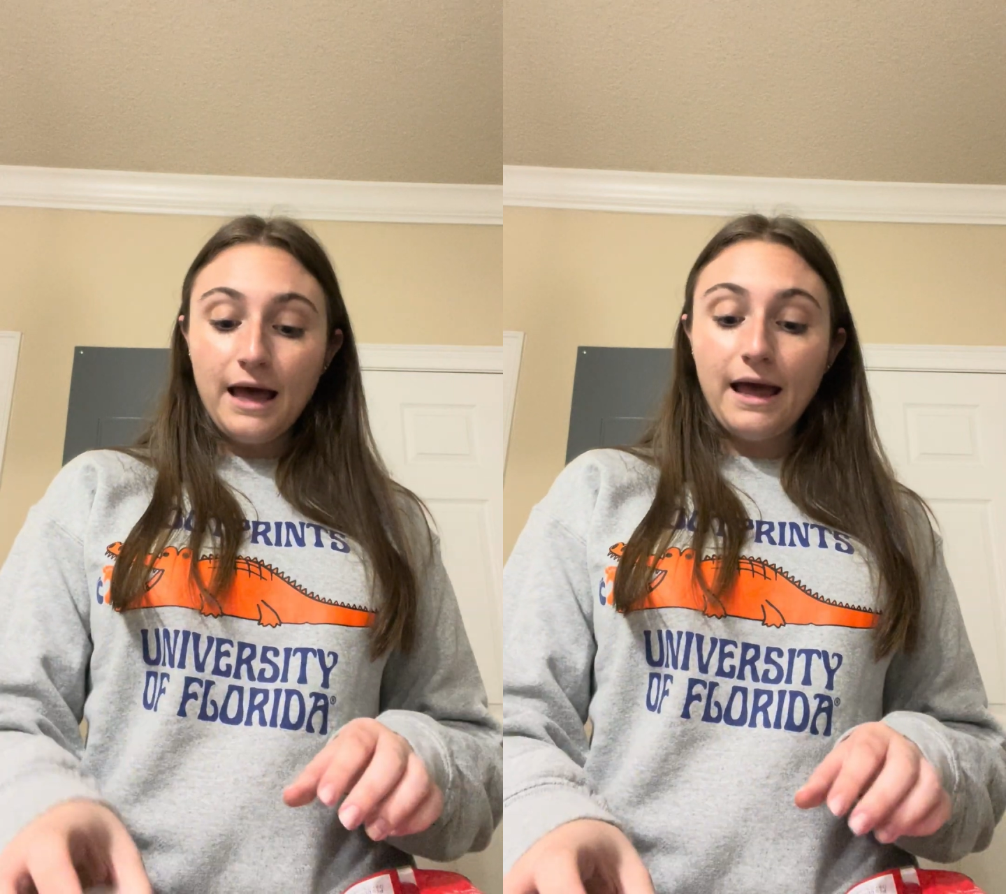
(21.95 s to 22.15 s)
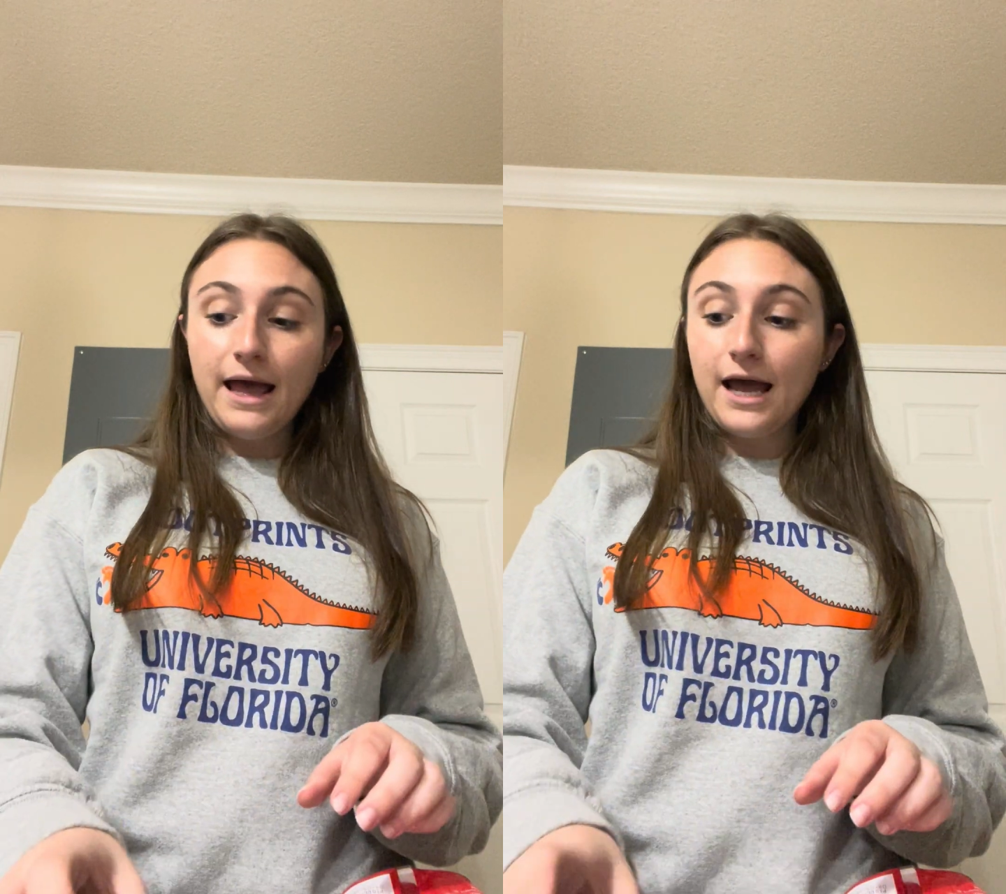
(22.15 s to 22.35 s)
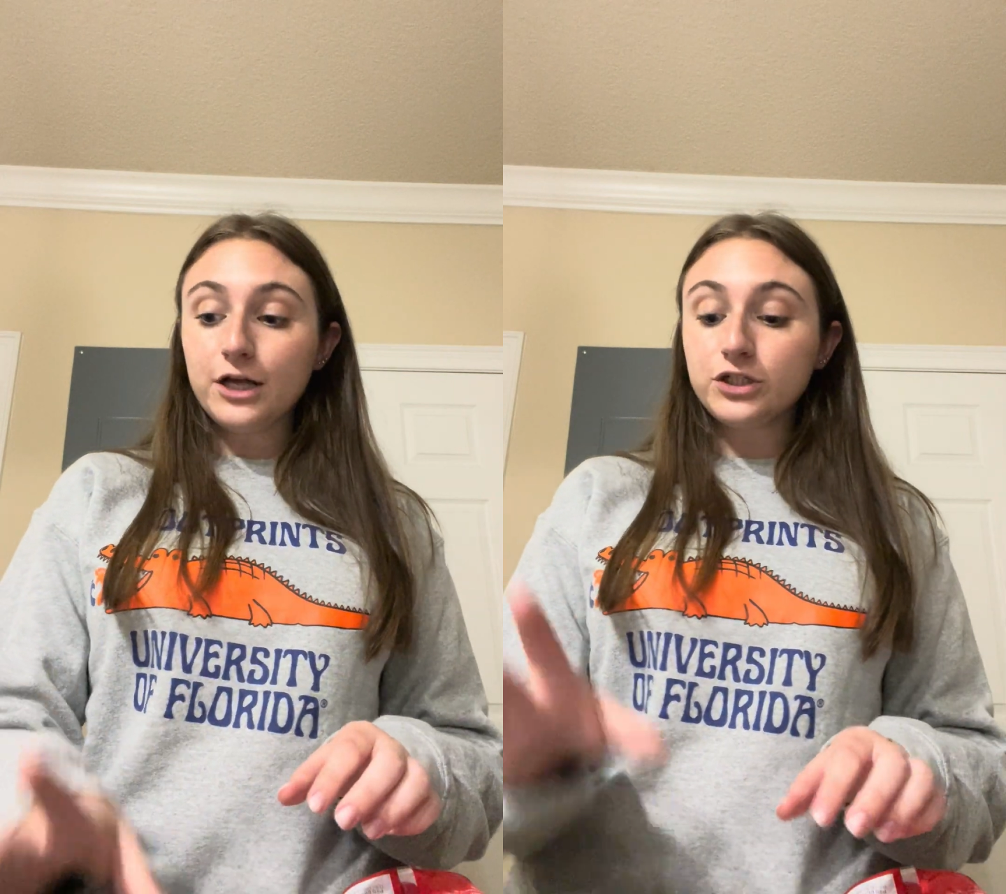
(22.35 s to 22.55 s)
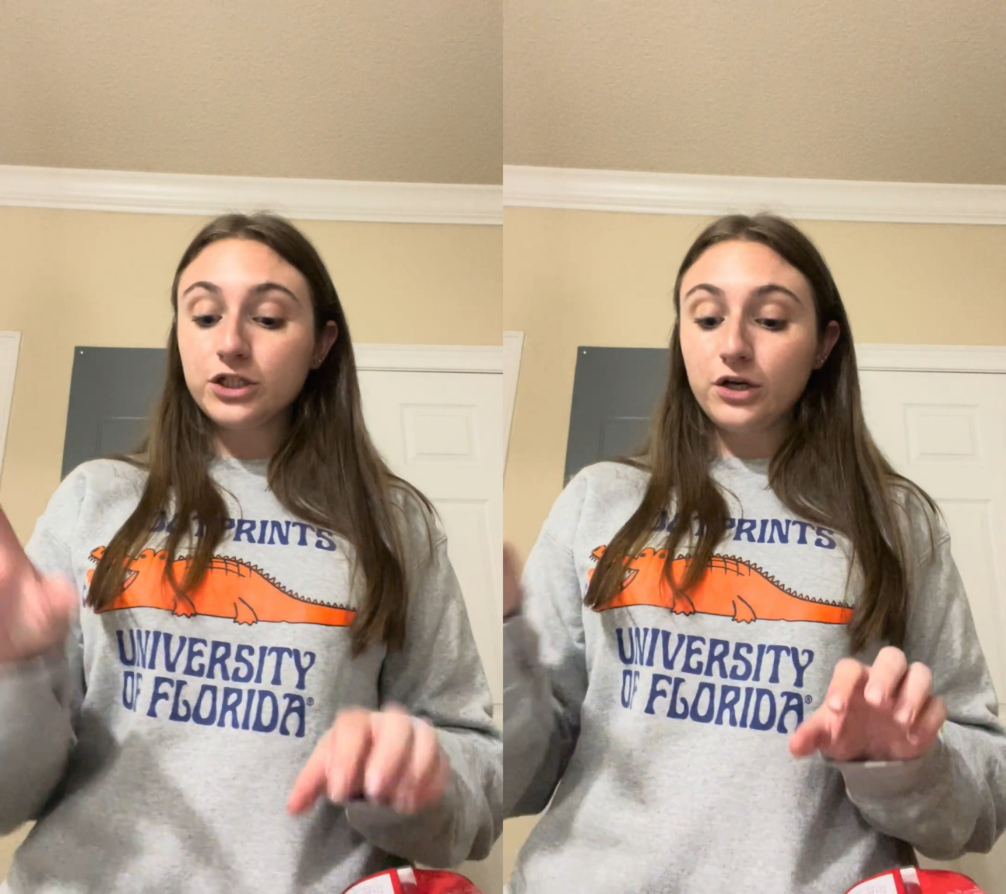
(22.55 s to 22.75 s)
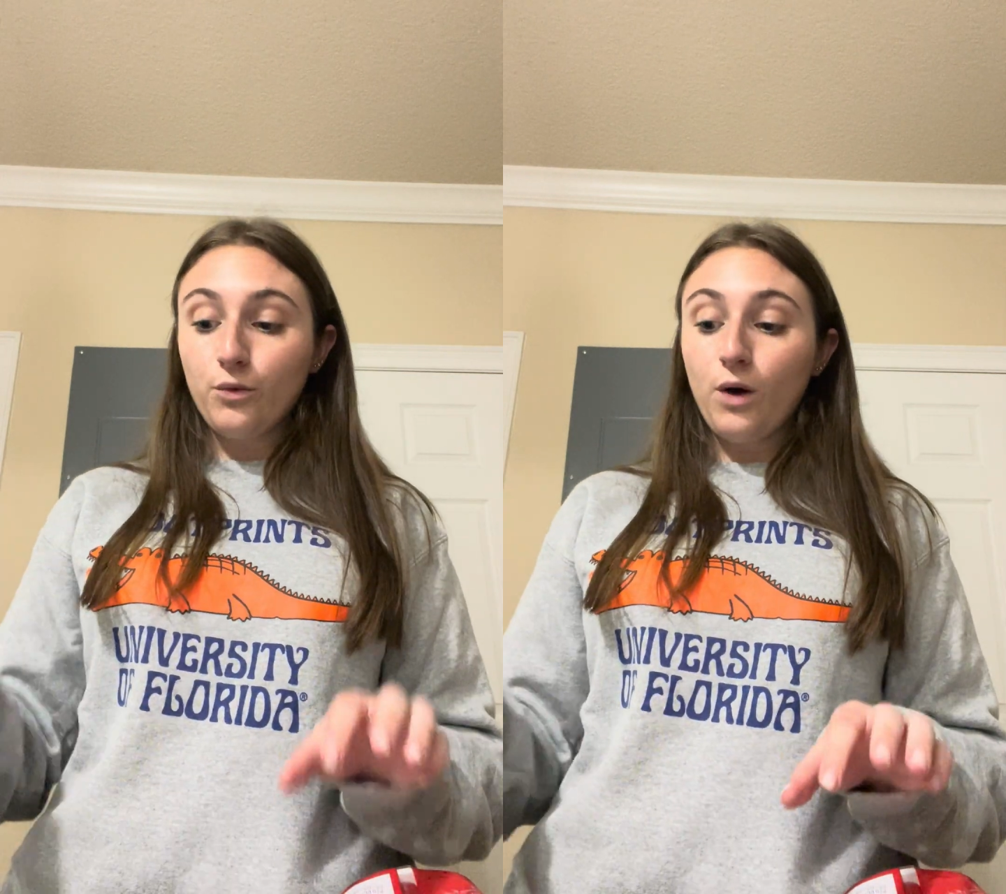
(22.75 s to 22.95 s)
And you're
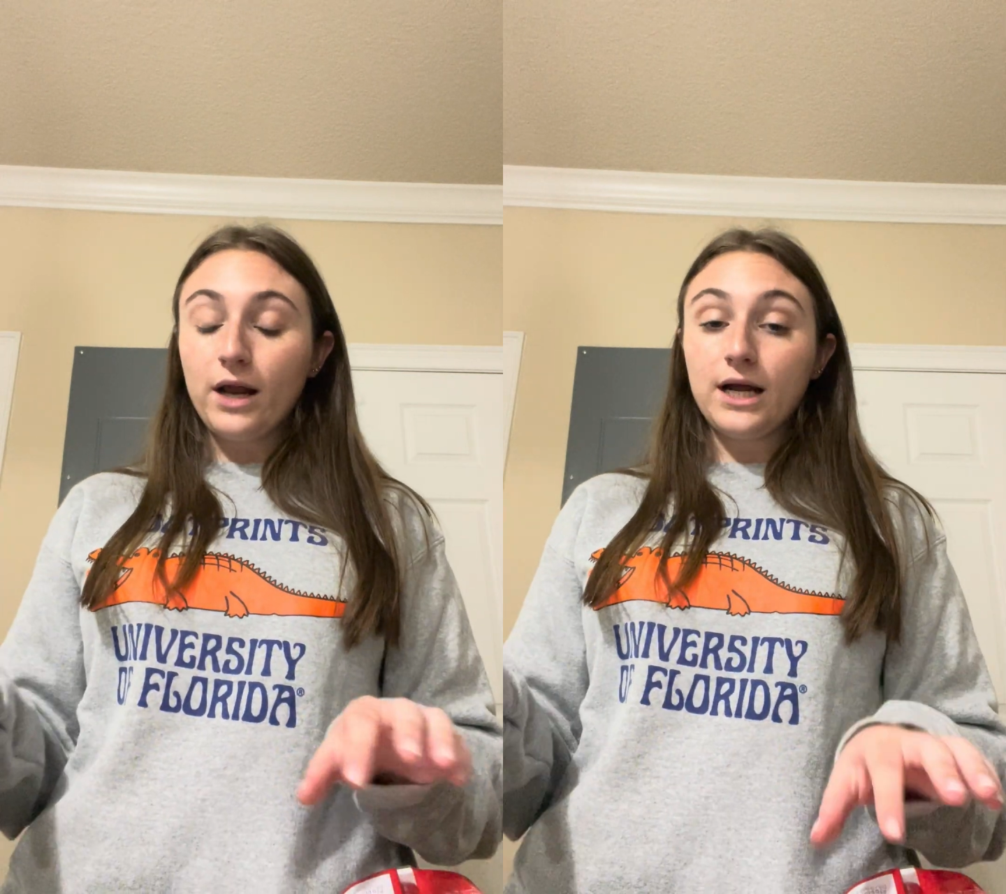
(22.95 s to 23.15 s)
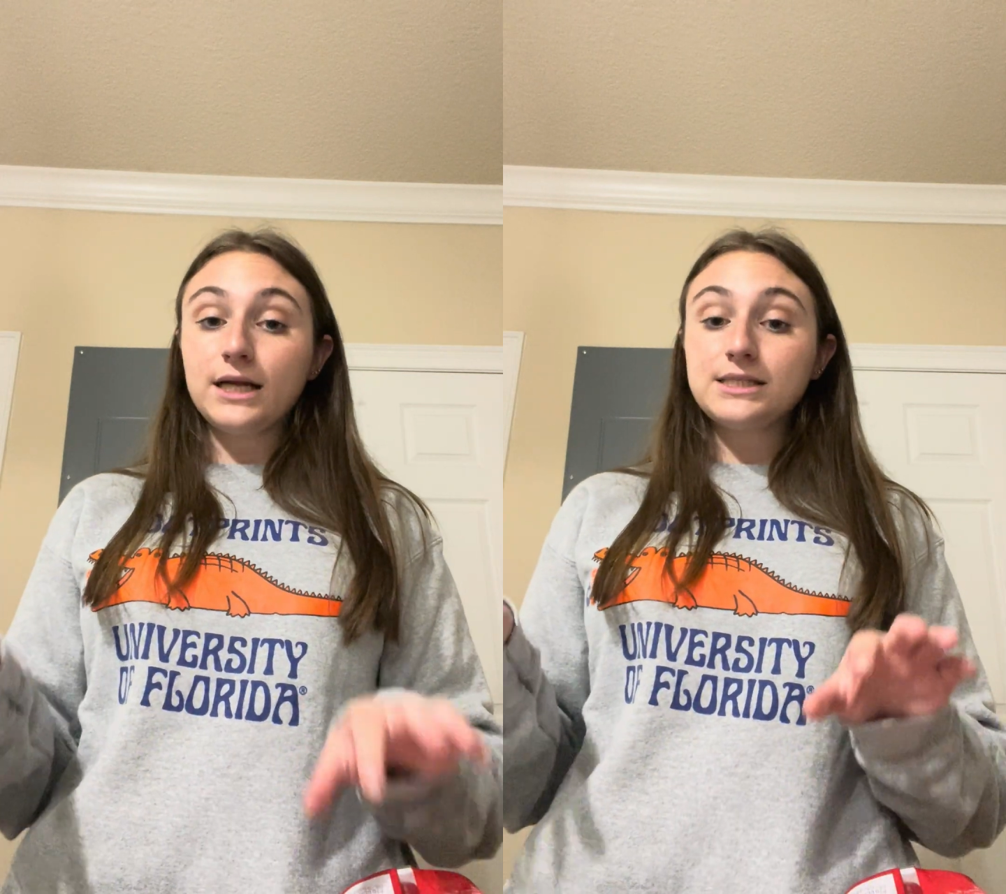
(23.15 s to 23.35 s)
gonna wanna